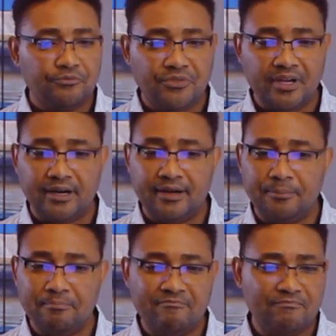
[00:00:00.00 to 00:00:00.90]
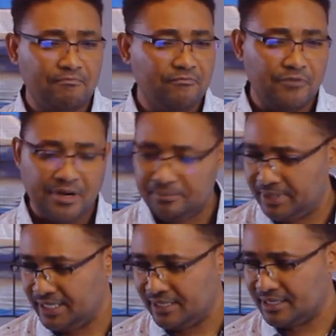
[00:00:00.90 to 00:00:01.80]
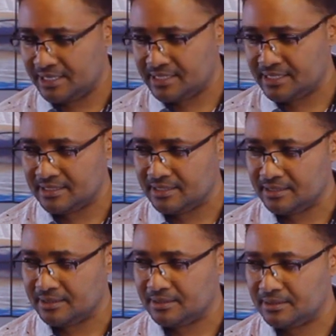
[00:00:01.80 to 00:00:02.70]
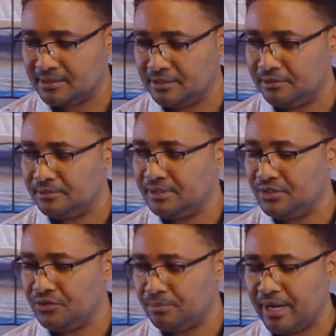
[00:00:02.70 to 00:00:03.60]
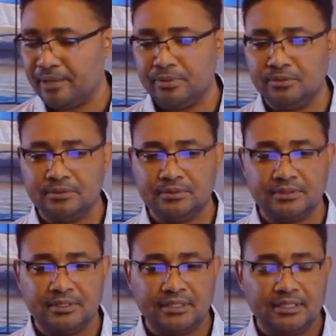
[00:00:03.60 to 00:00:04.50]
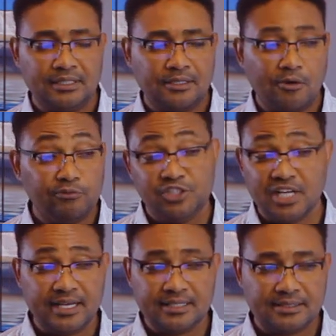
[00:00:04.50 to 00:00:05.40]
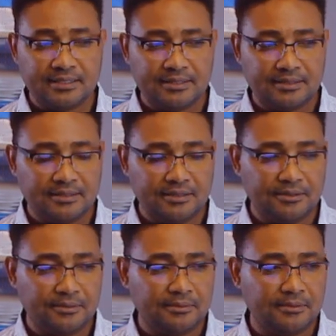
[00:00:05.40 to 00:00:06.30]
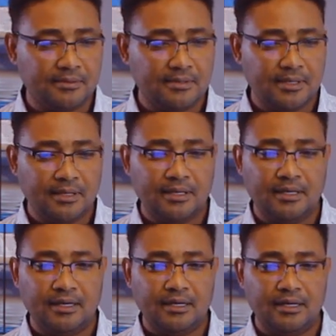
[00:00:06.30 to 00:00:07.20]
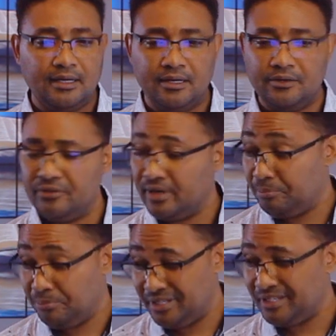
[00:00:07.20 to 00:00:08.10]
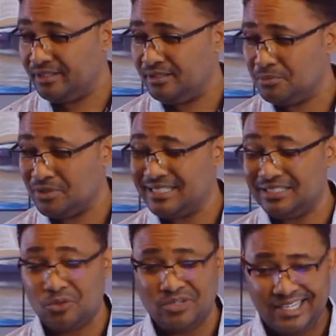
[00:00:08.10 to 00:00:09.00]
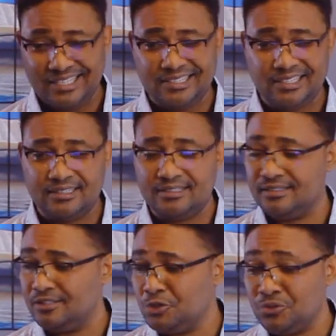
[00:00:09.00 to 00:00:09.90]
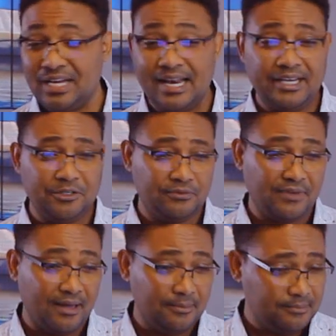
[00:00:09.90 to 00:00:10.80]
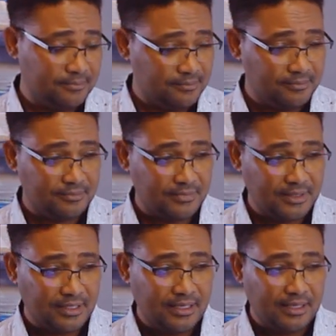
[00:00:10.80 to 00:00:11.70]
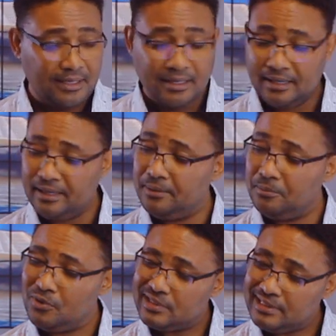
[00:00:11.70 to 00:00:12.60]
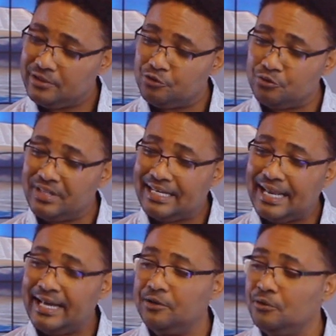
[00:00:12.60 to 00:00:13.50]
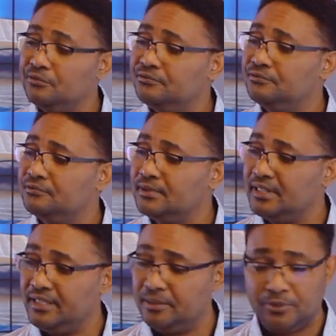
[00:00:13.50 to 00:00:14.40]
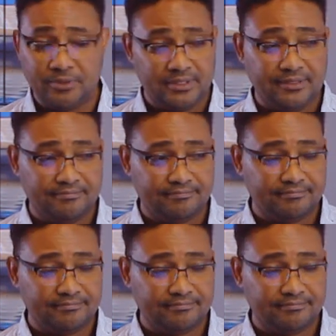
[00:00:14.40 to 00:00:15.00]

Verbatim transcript: There are very many other instances, you know, in the Bible of giants, you know. They appear mostly connected to the line of Ham and mostly through the line of Nimrod.